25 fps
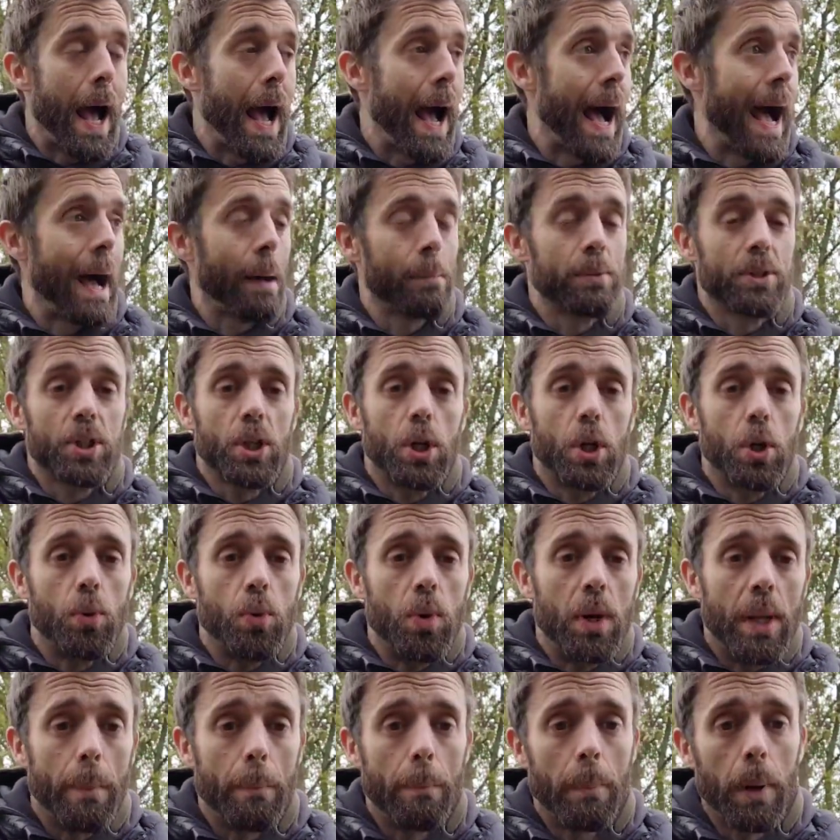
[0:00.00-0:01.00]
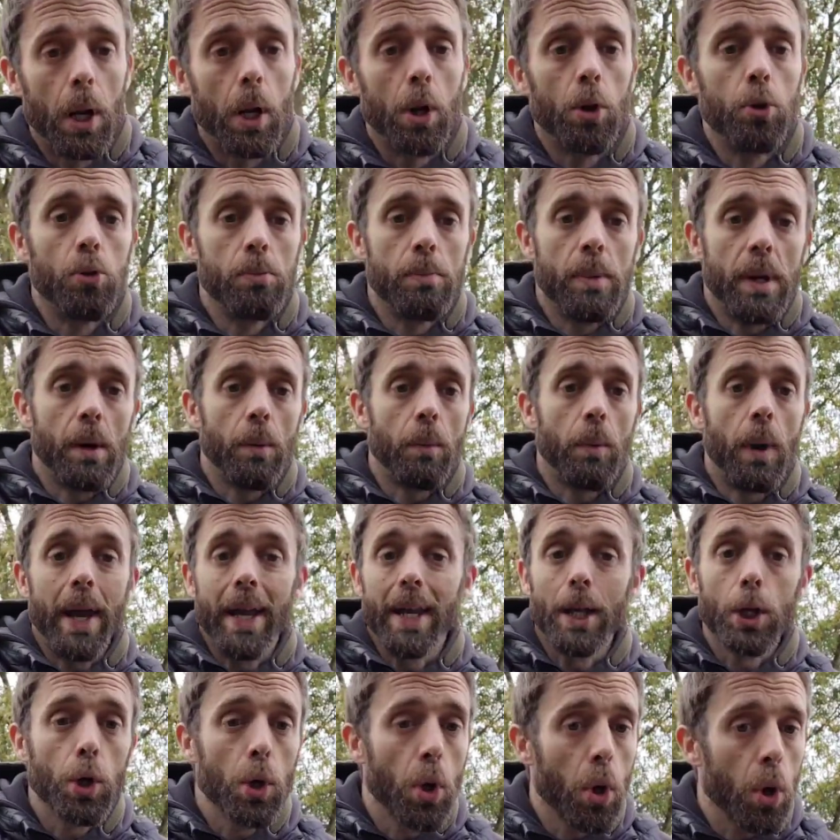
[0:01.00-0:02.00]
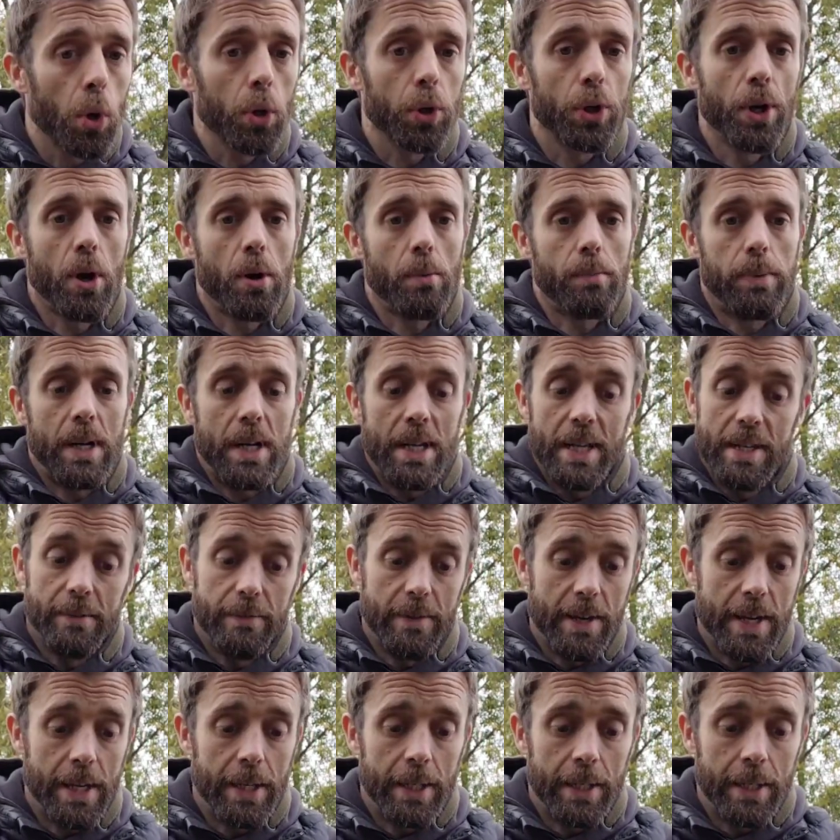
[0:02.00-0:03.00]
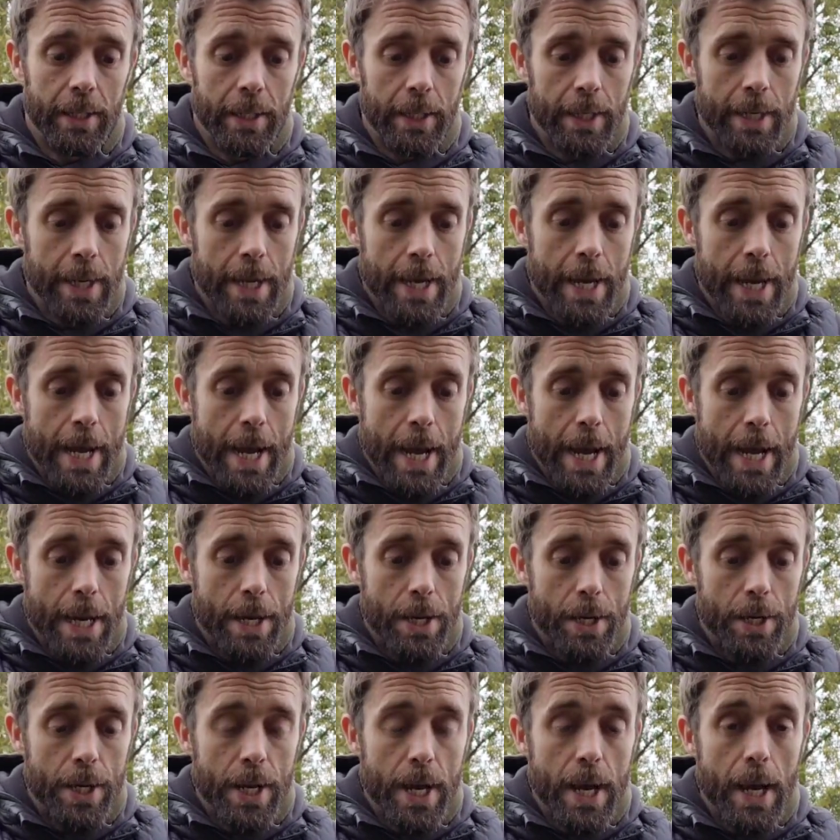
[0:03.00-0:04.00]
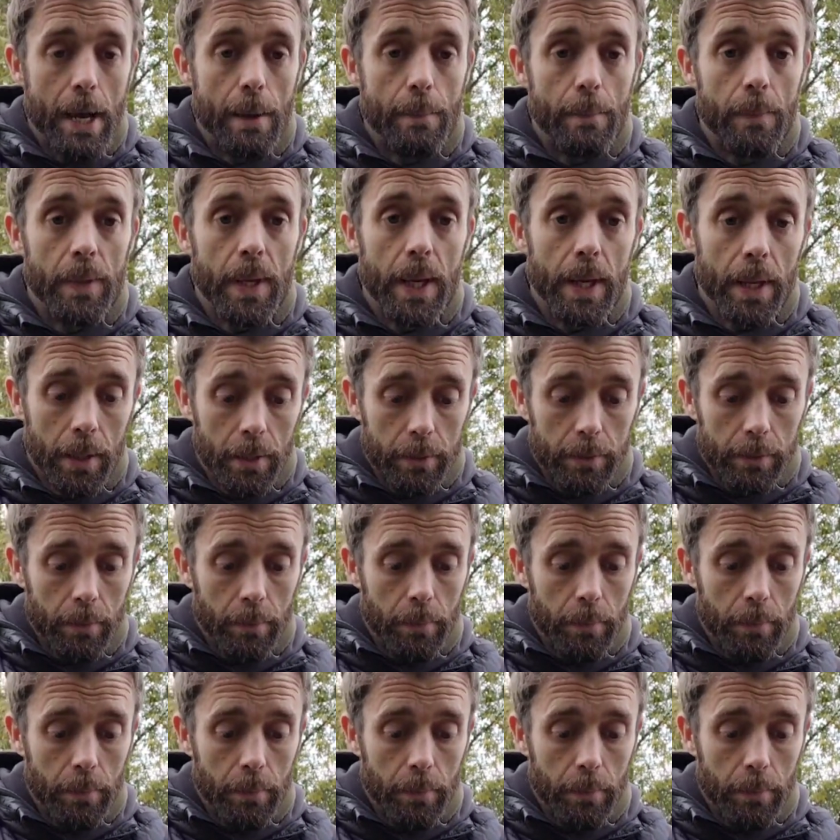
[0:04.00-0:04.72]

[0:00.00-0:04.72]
Absolutely blew me away, could not believe it. And yeah,